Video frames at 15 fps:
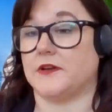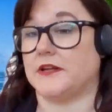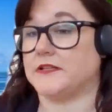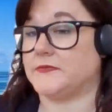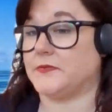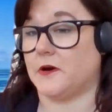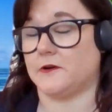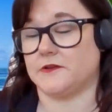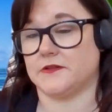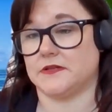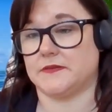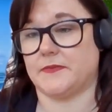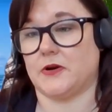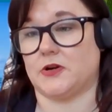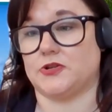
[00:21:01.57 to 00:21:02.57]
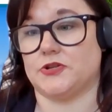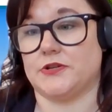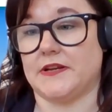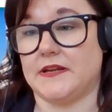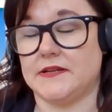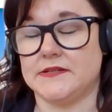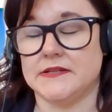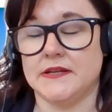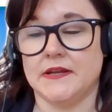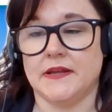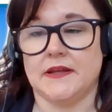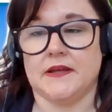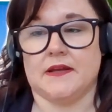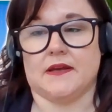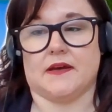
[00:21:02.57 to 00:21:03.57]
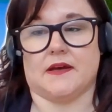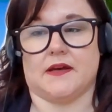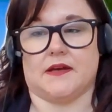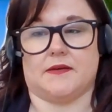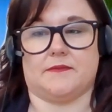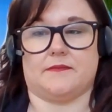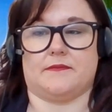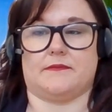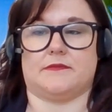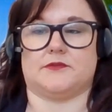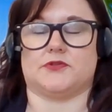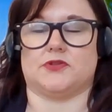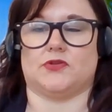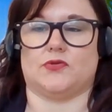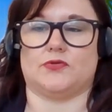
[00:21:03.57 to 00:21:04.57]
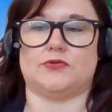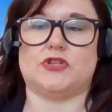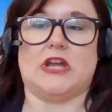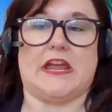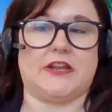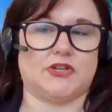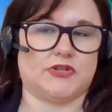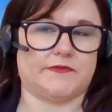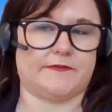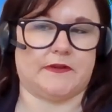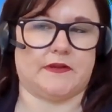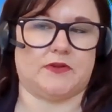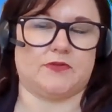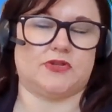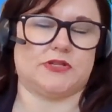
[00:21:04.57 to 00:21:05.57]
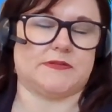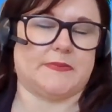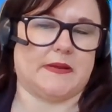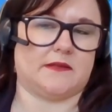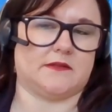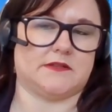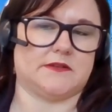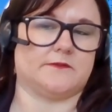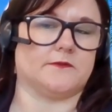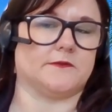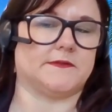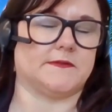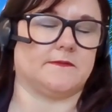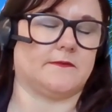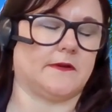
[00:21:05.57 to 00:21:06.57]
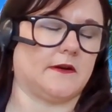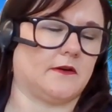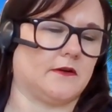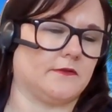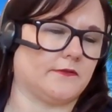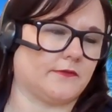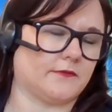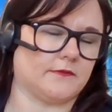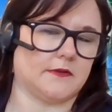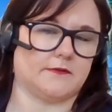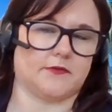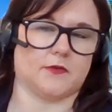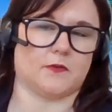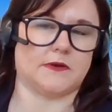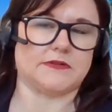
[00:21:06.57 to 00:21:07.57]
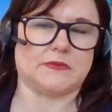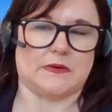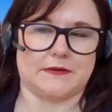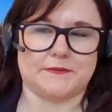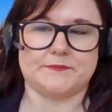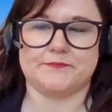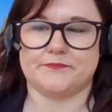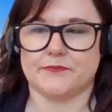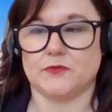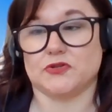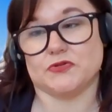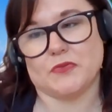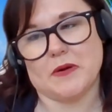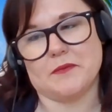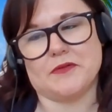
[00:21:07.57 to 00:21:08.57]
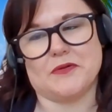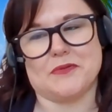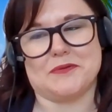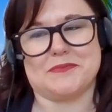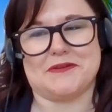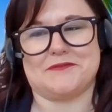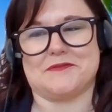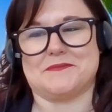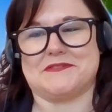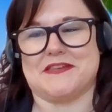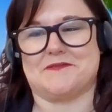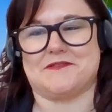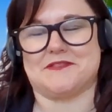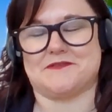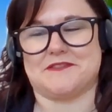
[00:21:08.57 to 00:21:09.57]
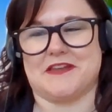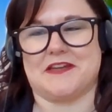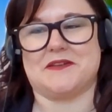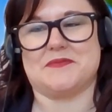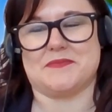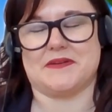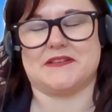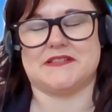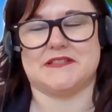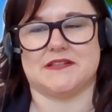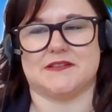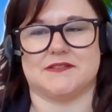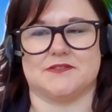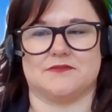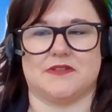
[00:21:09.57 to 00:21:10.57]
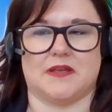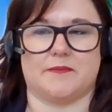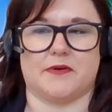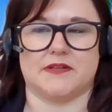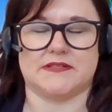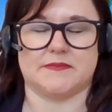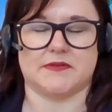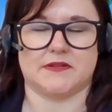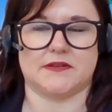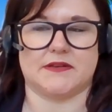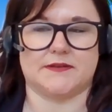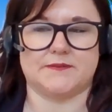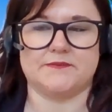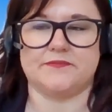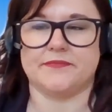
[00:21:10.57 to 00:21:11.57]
days prior to the departure date. There's no change fee; you would just pay the difference in fare if there was one, which probably there would be from 7 to 10, but certainly a possibility.